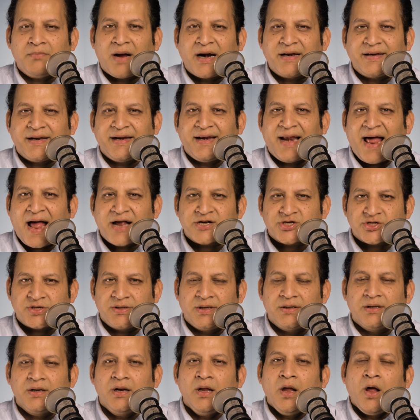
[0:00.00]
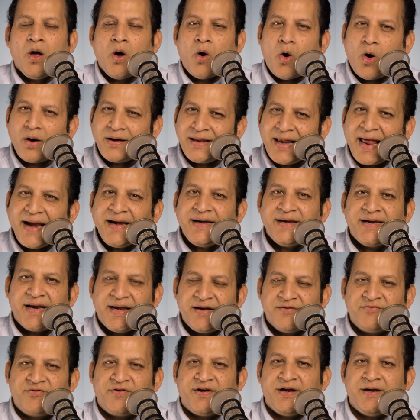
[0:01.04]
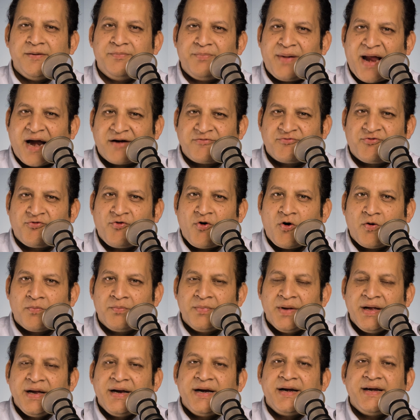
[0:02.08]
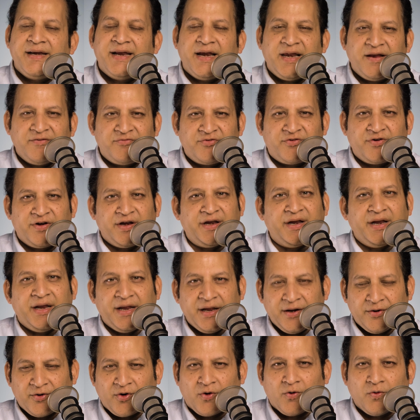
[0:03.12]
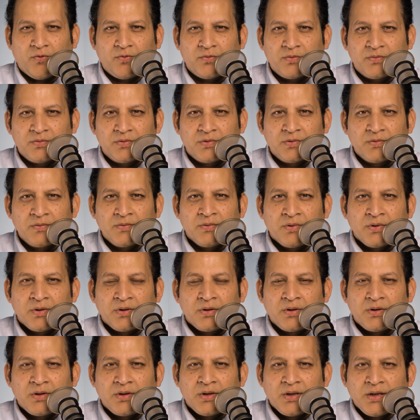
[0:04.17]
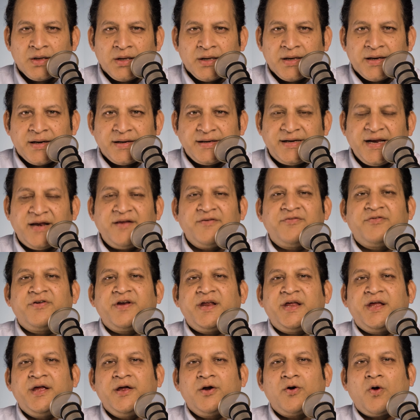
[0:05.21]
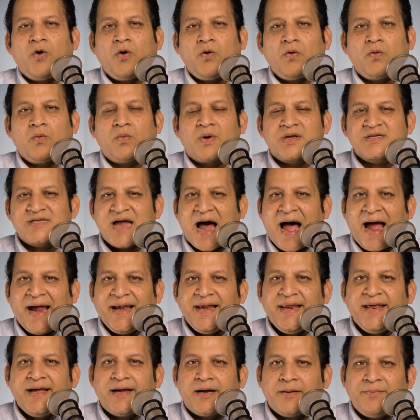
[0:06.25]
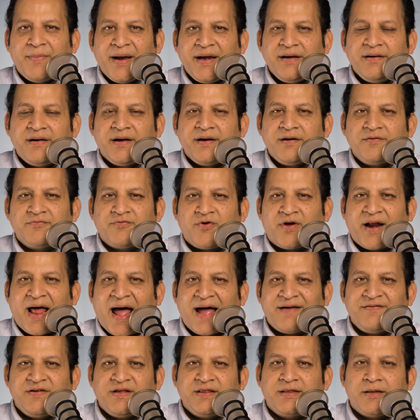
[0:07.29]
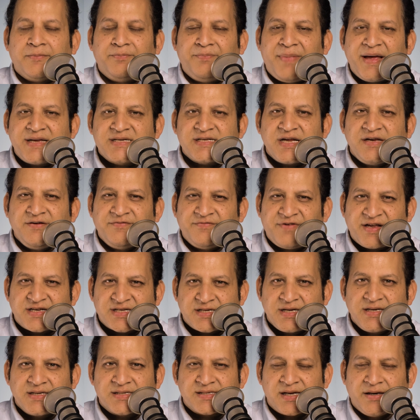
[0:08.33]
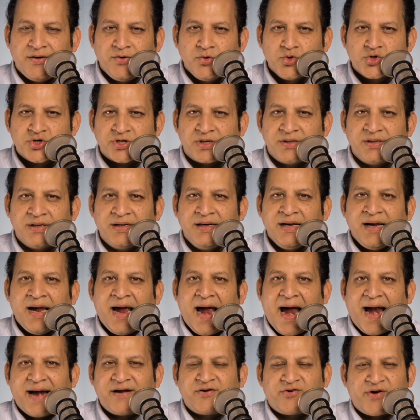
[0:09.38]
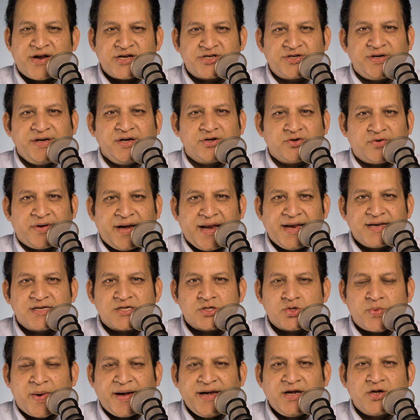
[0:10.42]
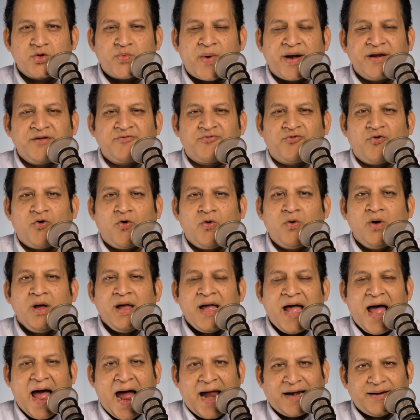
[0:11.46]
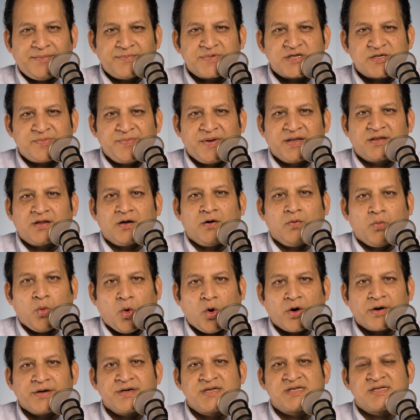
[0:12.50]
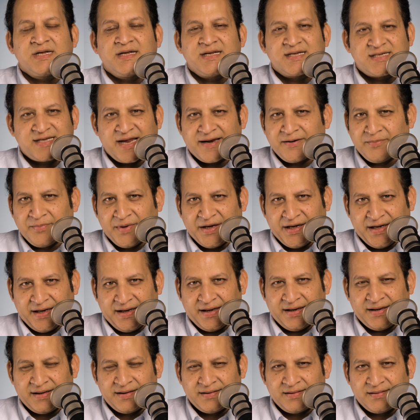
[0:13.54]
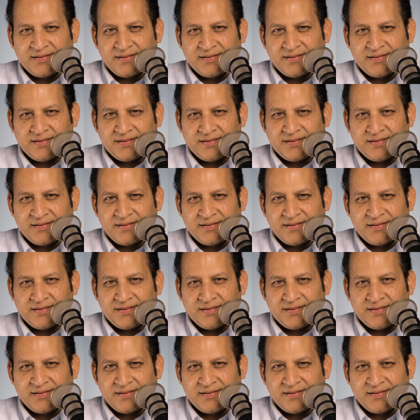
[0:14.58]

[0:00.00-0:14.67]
multinational online delivery platform Delivery Hero. Delivery Hero was highly commended for having the best investing solution at Treasury Today's 2024 Adam Smith Awards ceremony.